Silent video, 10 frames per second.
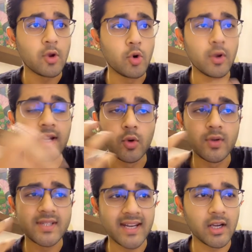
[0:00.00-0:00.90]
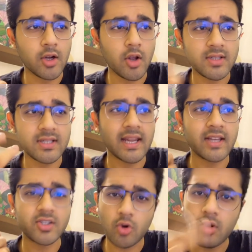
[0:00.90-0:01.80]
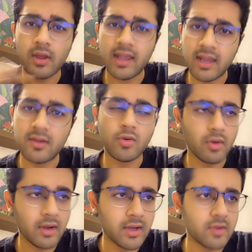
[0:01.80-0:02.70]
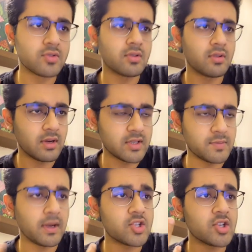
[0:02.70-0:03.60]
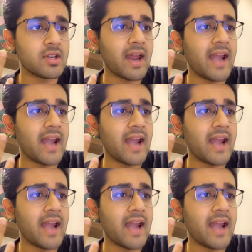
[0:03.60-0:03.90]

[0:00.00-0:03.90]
could include central causes like stroke, again due to reduced respiration,